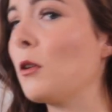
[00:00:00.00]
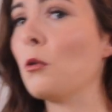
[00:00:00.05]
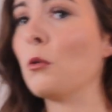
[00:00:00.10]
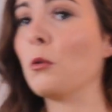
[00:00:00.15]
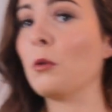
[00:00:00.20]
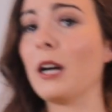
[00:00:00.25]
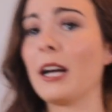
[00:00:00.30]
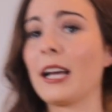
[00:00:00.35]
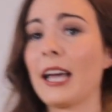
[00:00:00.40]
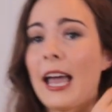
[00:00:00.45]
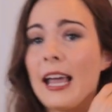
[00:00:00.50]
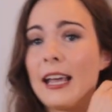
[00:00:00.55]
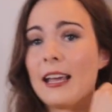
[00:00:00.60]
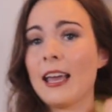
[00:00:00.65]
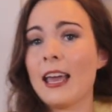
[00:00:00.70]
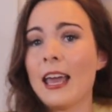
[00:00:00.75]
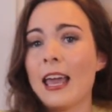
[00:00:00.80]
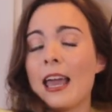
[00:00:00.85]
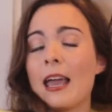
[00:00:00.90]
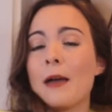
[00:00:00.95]
Oh, okay,
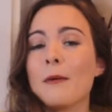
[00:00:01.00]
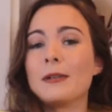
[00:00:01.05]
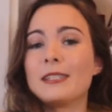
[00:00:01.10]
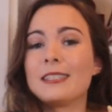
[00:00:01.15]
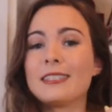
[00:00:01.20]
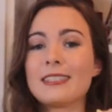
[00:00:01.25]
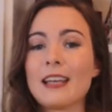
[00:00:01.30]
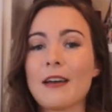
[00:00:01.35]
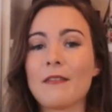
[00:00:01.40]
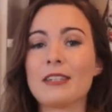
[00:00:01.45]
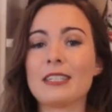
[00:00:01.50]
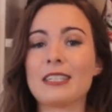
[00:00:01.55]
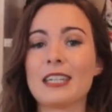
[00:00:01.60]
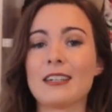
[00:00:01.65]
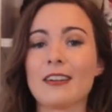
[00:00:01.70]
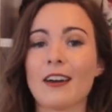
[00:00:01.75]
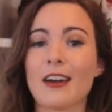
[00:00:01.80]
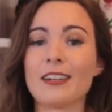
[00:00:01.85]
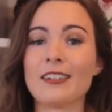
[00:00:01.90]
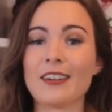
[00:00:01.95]
it was
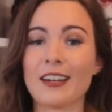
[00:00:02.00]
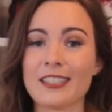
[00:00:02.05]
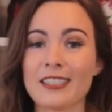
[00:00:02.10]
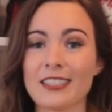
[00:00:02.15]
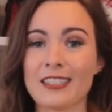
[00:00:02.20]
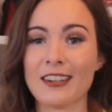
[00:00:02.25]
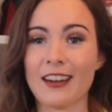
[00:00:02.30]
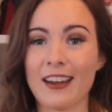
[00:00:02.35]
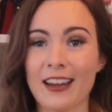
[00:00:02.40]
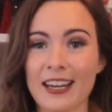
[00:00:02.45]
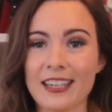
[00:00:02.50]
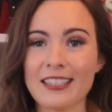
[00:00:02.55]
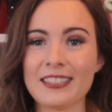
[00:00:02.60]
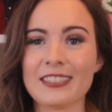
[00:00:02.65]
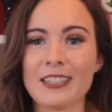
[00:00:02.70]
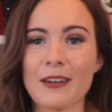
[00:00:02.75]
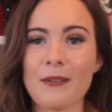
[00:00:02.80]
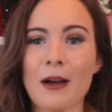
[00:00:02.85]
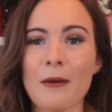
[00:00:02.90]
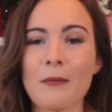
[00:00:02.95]
$79.99,
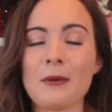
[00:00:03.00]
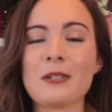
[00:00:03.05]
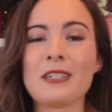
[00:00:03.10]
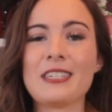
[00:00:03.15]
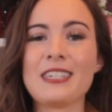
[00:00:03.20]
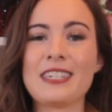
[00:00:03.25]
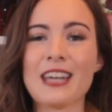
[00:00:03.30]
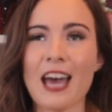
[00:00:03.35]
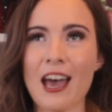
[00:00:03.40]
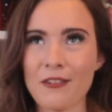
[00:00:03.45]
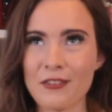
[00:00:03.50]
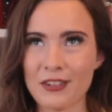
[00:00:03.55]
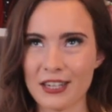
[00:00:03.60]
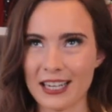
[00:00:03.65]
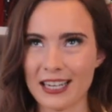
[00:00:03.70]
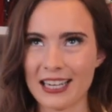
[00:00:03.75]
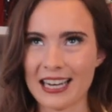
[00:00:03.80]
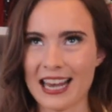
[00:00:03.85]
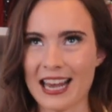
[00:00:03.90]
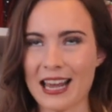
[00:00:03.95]
so I would
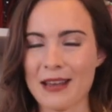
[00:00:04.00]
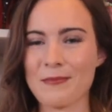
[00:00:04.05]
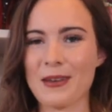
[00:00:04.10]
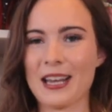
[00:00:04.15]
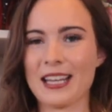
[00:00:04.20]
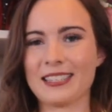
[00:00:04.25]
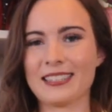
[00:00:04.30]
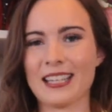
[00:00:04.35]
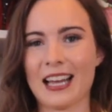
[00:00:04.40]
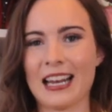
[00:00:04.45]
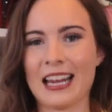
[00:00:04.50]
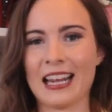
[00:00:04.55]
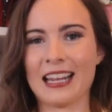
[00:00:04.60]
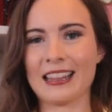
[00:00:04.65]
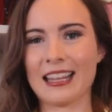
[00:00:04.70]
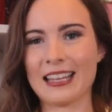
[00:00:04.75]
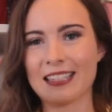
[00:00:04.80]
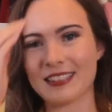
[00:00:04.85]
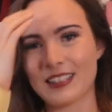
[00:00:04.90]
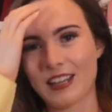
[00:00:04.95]
definitely be
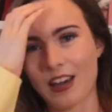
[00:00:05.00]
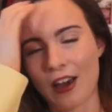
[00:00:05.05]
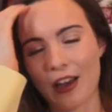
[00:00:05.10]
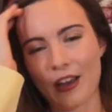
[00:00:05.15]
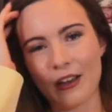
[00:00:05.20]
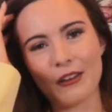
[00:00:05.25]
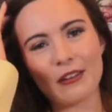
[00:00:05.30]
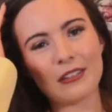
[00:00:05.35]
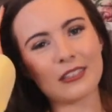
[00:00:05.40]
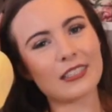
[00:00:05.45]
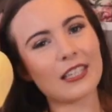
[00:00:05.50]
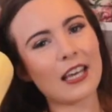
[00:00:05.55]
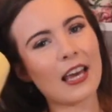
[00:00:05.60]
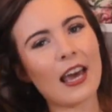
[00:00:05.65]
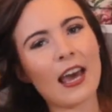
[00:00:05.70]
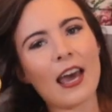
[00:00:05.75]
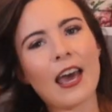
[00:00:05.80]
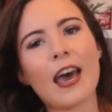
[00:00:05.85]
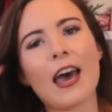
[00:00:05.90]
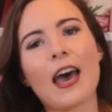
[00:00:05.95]
selling this coat,
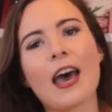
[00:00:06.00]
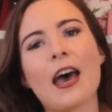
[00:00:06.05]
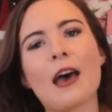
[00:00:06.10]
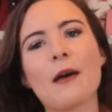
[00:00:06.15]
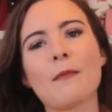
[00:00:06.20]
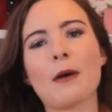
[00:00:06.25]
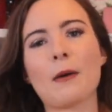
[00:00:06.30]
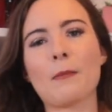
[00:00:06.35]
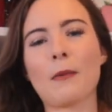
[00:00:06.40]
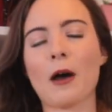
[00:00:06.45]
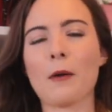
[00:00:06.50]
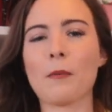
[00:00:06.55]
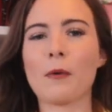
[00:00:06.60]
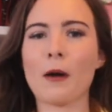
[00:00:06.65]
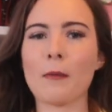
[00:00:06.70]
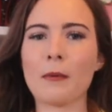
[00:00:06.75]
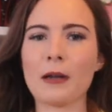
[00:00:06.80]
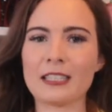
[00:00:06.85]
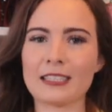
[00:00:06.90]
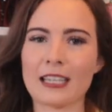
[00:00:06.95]
but I'll
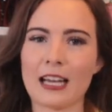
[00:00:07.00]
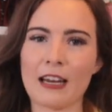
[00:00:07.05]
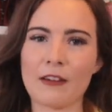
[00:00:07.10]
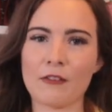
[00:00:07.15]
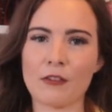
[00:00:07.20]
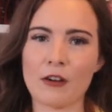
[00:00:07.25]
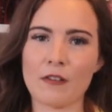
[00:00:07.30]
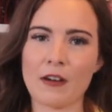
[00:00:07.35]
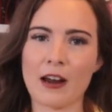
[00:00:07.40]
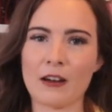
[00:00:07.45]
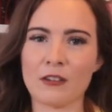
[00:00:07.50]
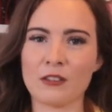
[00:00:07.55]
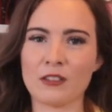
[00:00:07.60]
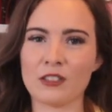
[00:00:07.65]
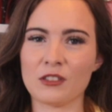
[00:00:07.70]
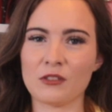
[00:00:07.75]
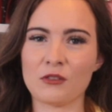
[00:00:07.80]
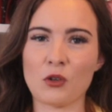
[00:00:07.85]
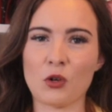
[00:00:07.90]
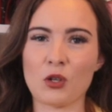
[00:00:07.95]
probably sell it for
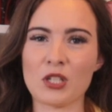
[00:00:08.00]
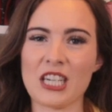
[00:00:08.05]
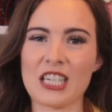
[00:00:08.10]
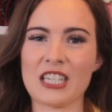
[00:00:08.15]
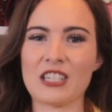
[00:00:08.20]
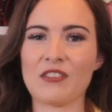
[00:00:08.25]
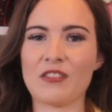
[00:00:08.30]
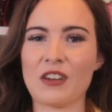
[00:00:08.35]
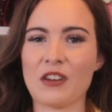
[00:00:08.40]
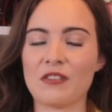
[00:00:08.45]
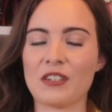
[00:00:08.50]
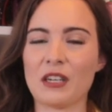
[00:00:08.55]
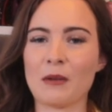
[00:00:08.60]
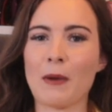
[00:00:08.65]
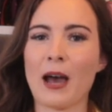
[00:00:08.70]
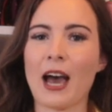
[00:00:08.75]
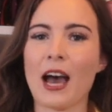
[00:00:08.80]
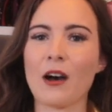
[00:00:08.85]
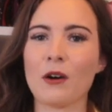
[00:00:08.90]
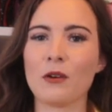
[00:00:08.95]
around £40 to
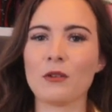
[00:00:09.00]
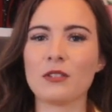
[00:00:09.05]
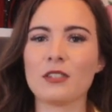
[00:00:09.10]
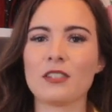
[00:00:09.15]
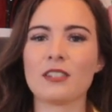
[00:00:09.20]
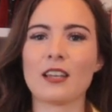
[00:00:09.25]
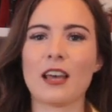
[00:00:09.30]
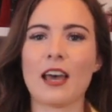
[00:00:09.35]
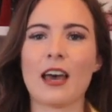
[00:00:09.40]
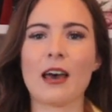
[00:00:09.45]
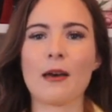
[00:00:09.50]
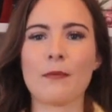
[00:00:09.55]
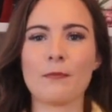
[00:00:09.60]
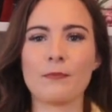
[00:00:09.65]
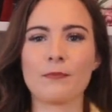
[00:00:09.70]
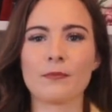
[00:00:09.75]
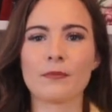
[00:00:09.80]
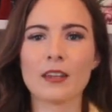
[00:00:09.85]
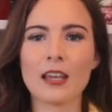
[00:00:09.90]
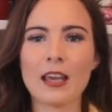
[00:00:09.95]
£50.